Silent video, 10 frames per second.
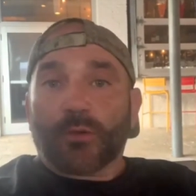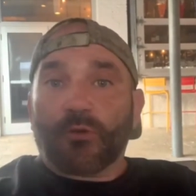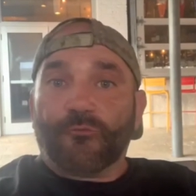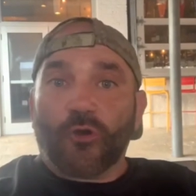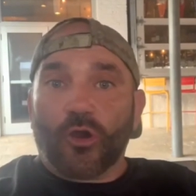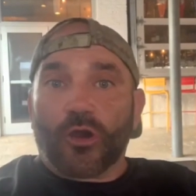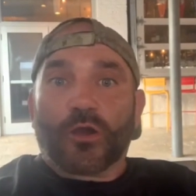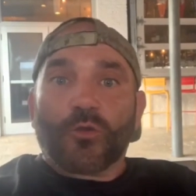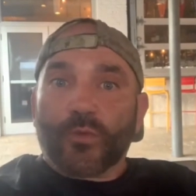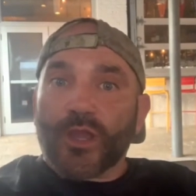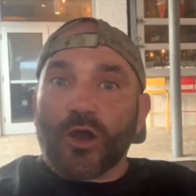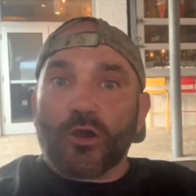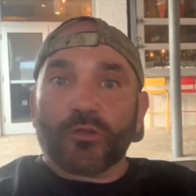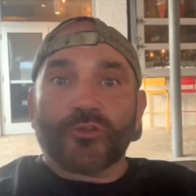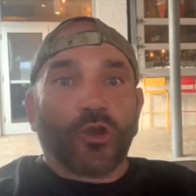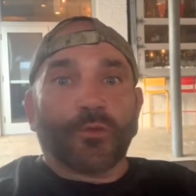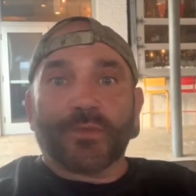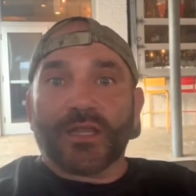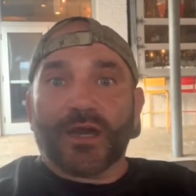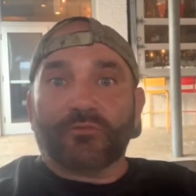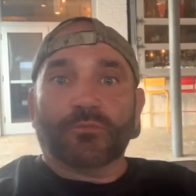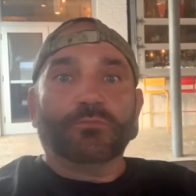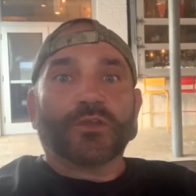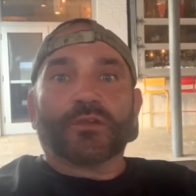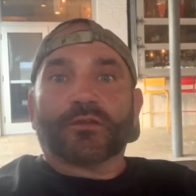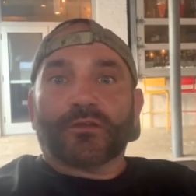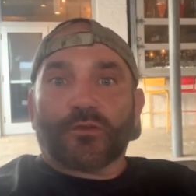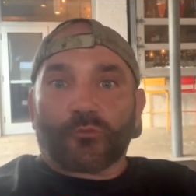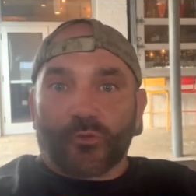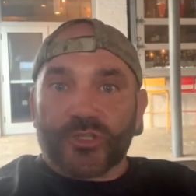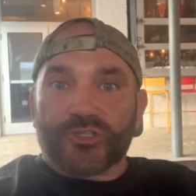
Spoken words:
Number 4, y'all know him and love him,